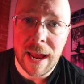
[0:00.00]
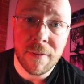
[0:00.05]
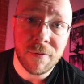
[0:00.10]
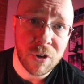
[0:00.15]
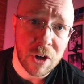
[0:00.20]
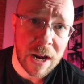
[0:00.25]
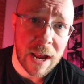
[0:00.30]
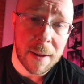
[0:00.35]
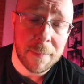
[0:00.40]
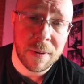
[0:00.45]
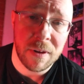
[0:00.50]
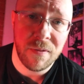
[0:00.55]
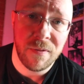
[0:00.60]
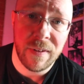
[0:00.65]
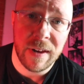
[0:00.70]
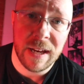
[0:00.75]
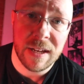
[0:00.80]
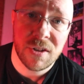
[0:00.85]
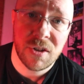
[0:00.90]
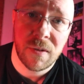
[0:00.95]
After Happy
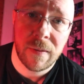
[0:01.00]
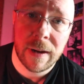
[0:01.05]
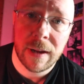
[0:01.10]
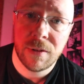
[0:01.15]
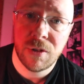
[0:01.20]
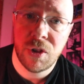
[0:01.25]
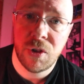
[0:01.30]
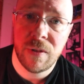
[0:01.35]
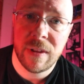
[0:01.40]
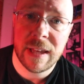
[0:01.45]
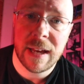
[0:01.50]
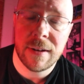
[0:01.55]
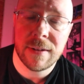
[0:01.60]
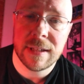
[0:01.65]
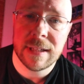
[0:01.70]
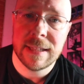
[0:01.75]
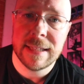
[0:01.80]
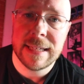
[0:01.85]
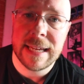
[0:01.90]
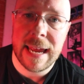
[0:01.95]
Face, around
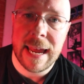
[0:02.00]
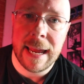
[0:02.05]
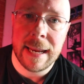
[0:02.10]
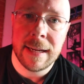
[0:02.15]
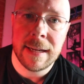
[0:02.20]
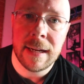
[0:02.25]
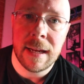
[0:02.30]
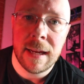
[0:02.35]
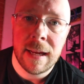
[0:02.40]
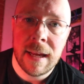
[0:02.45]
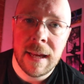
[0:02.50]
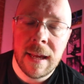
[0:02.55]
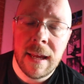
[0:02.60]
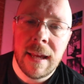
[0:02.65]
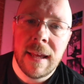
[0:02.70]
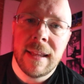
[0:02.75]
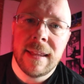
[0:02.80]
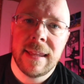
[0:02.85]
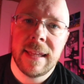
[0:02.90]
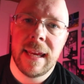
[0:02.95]
2010,
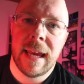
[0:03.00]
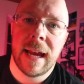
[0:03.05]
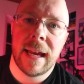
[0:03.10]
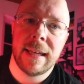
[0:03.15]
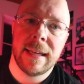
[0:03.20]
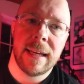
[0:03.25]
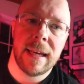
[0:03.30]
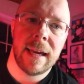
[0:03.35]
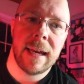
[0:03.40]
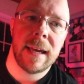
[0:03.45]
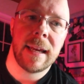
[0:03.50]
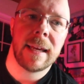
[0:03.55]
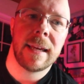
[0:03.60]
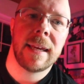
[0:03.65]
the idea